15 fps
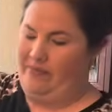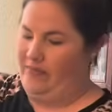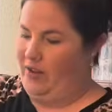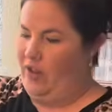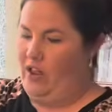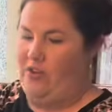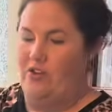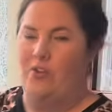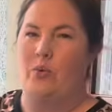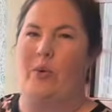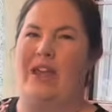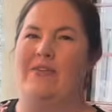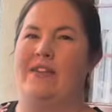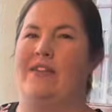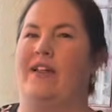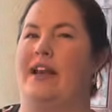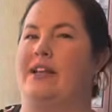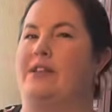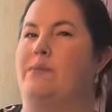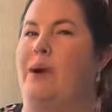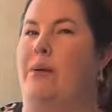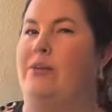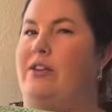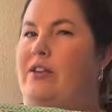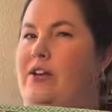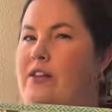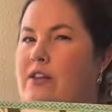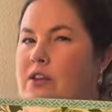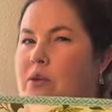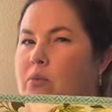although the wavy lines probably look a
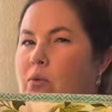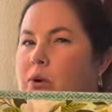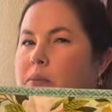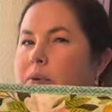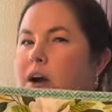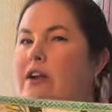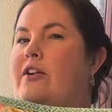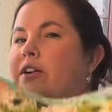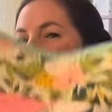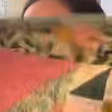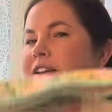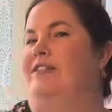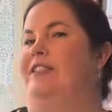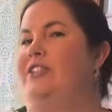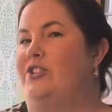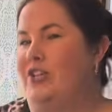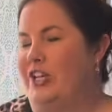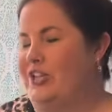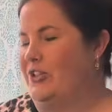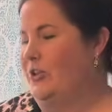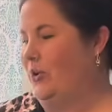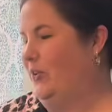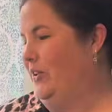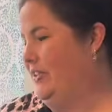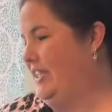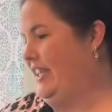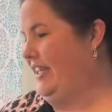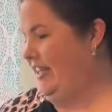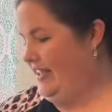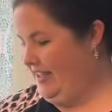little more modern than traditional quilting.